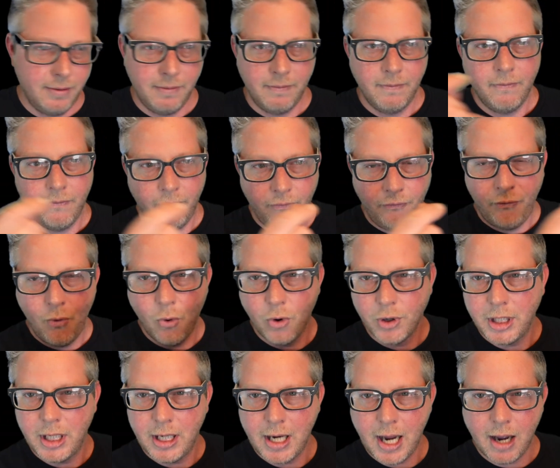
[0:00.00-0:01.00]

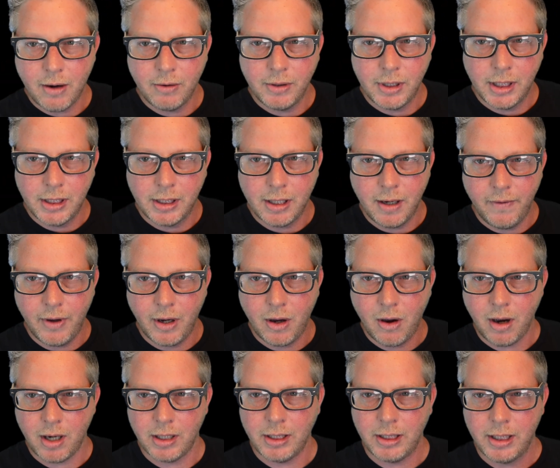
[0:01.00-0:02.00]
14 ounces of it
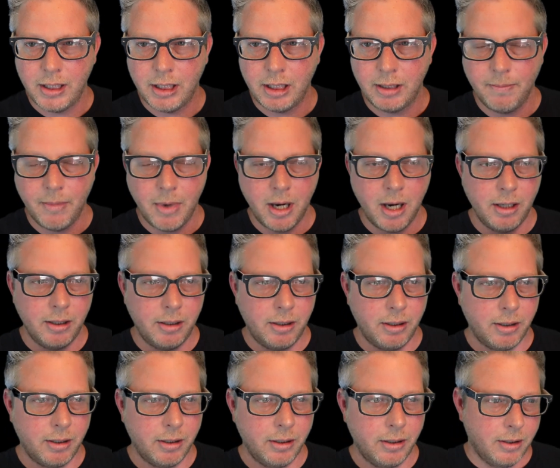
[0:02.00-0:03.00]
costs this
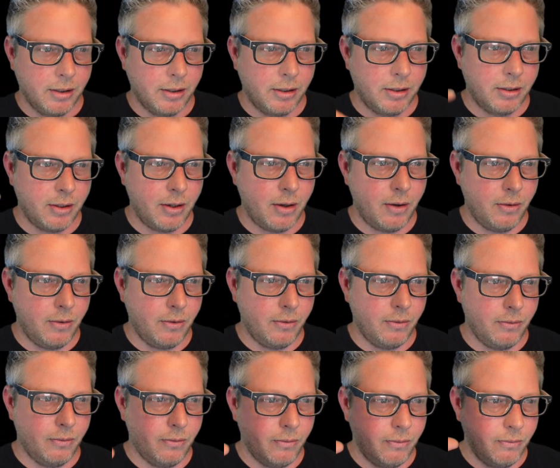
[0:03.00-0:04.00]
much.
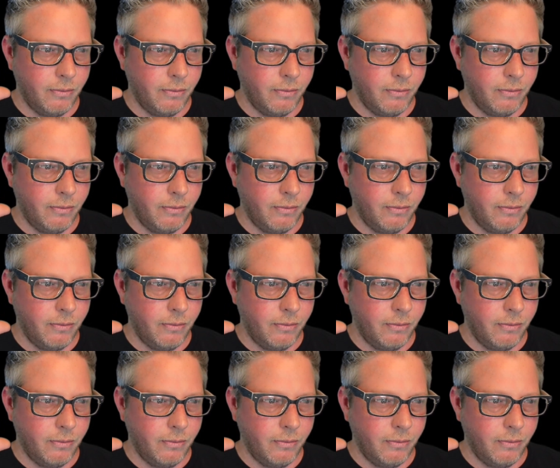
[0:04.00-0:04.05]
So